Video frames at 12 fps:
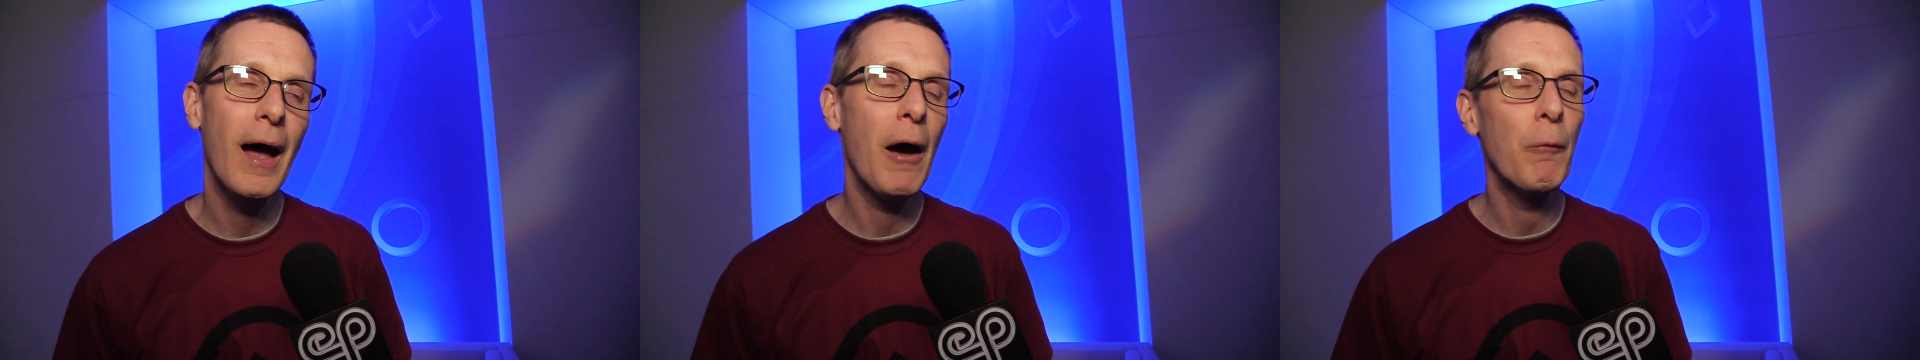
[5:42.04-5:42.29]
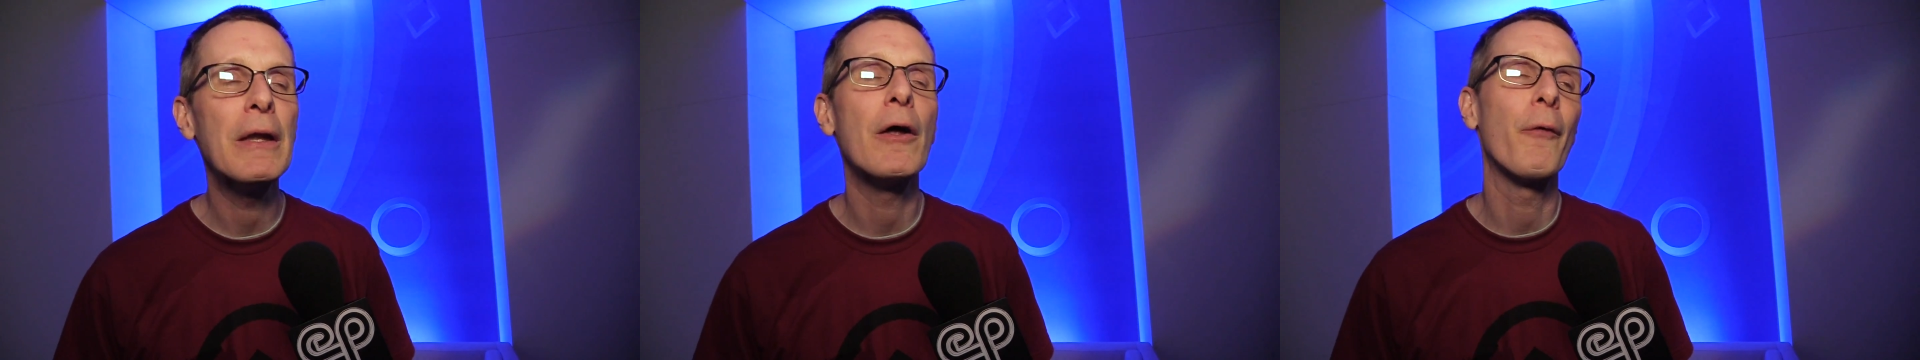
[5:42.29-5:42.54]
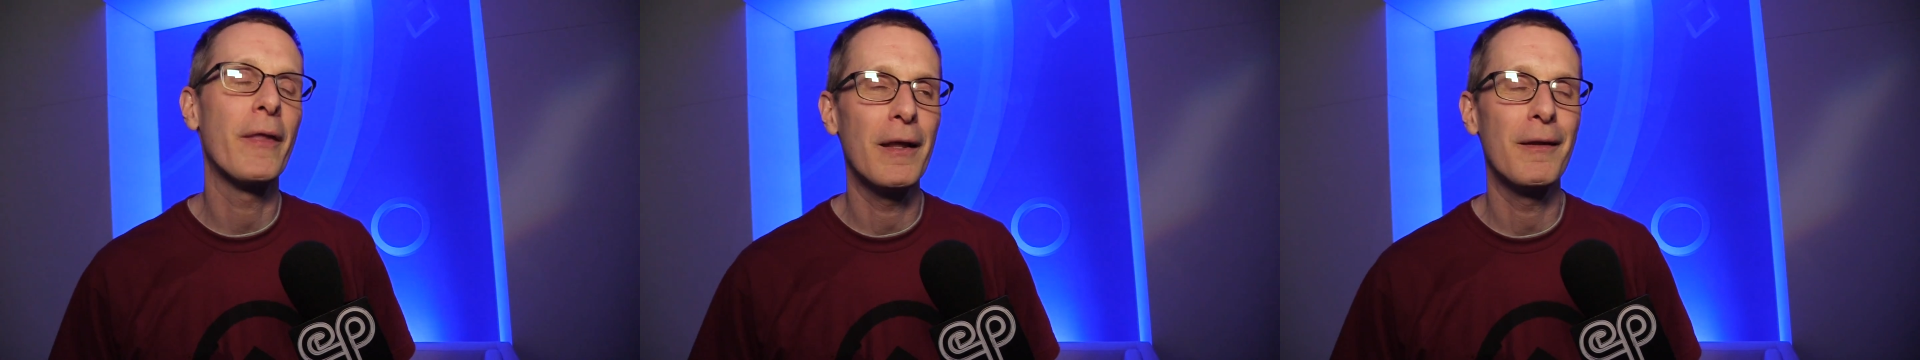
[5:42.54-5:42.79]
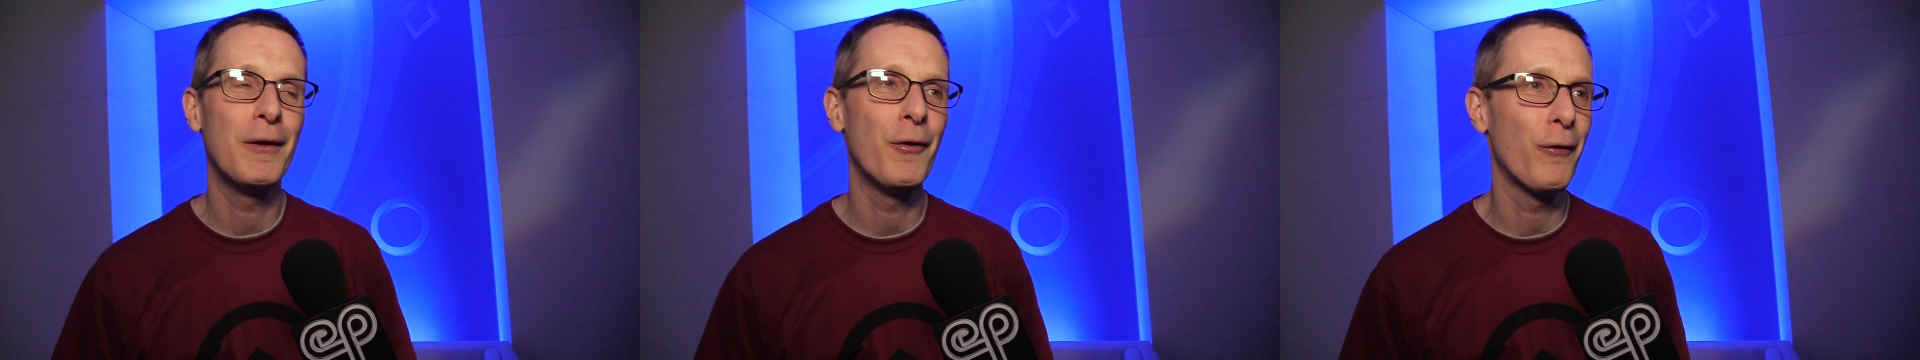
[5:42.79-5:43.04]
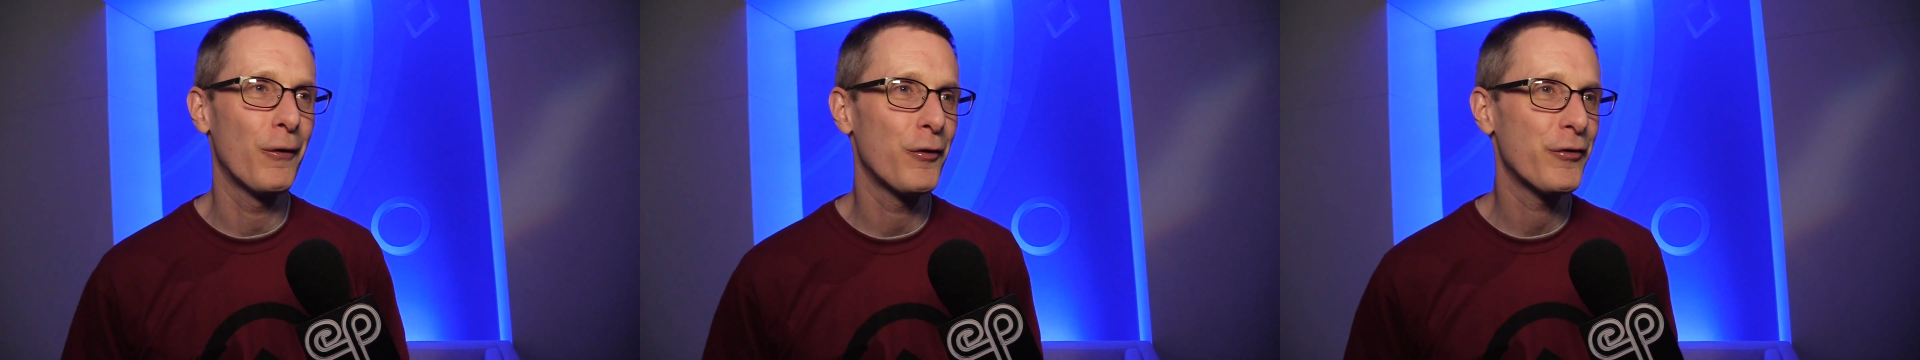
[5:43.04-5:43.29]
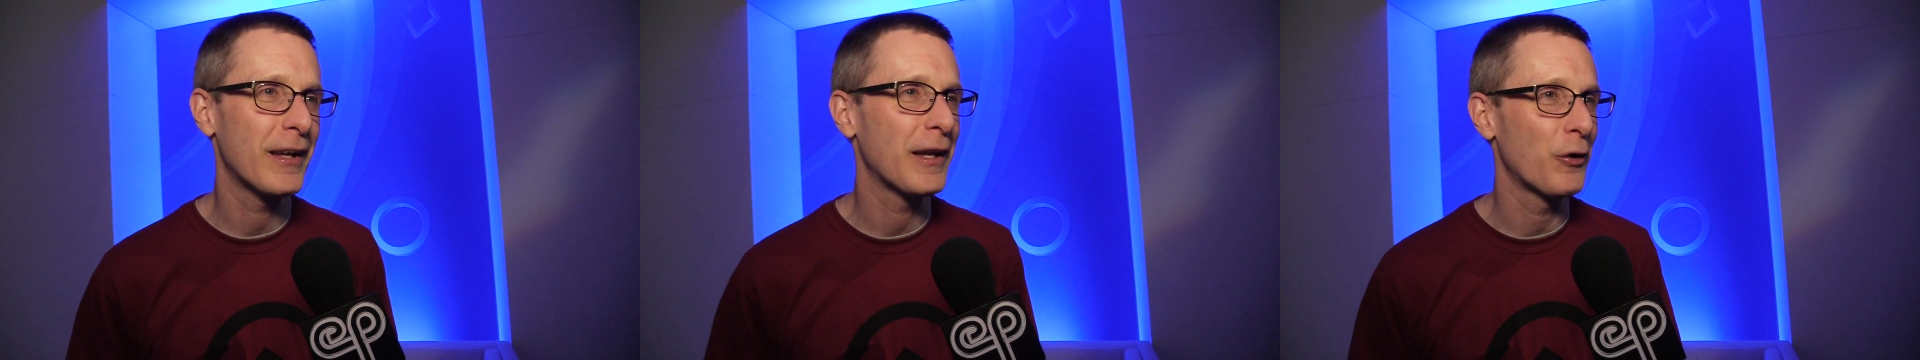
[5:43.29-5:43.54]
we know that you're
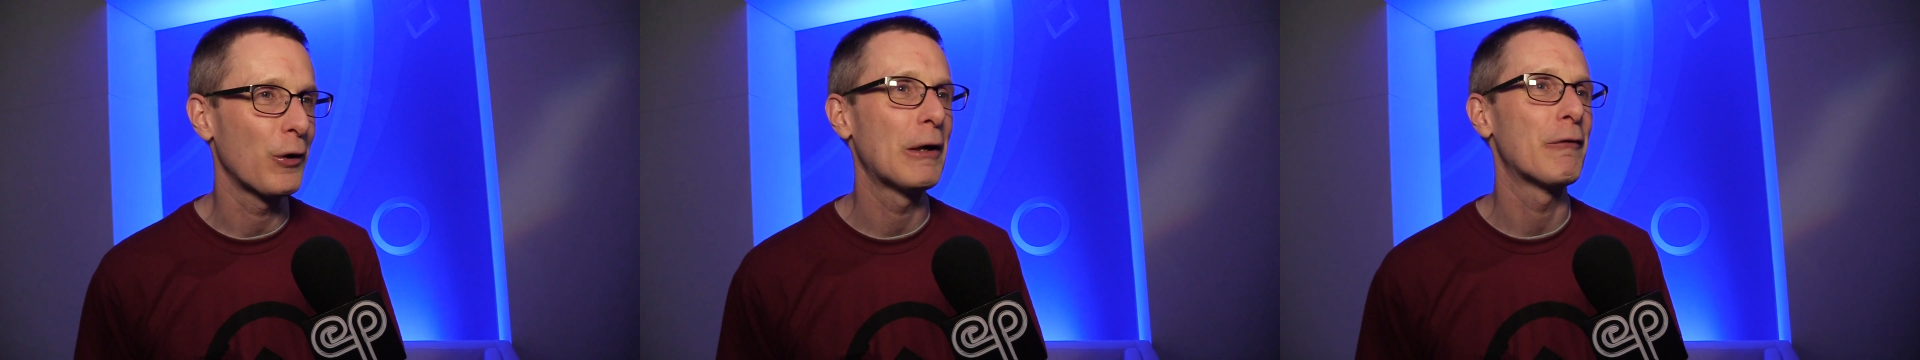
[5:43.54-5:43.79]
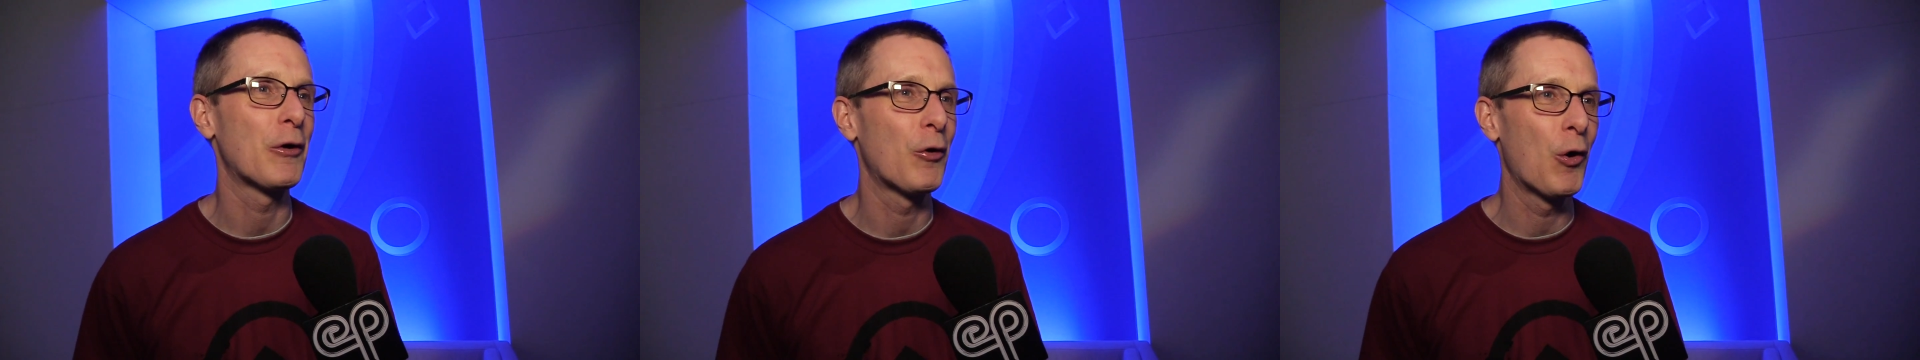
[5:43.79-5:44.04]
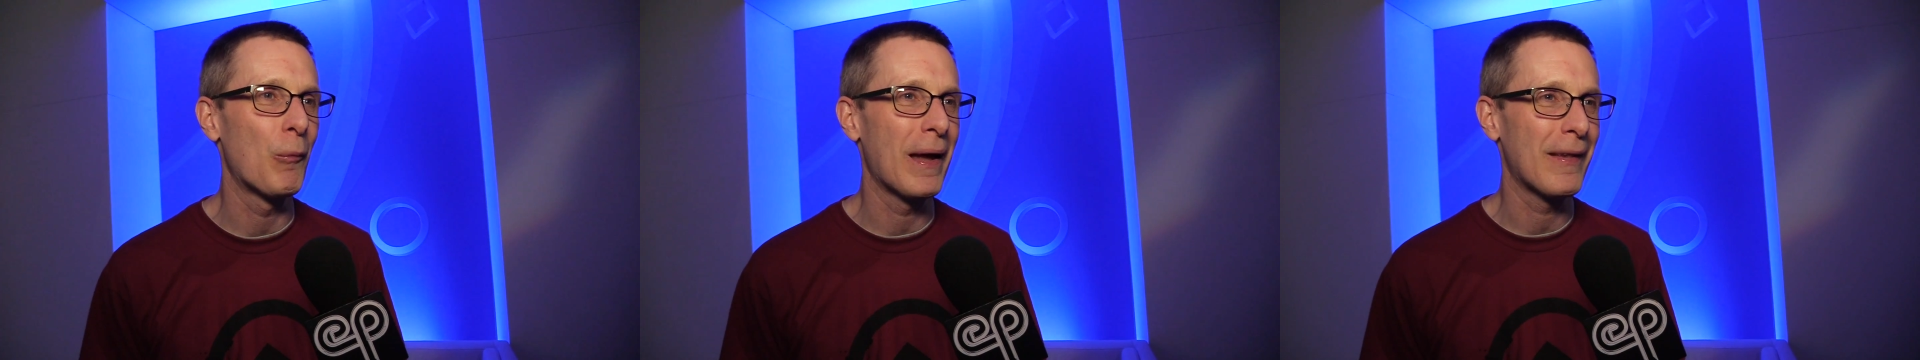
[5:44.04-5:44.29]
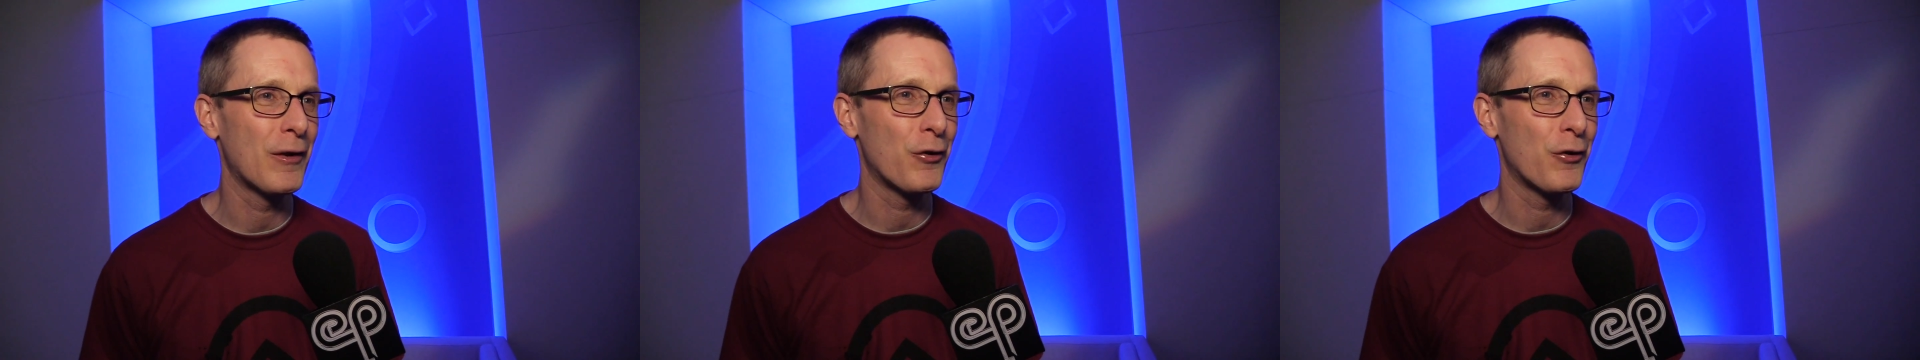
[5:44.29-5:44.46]
sitting in your living room and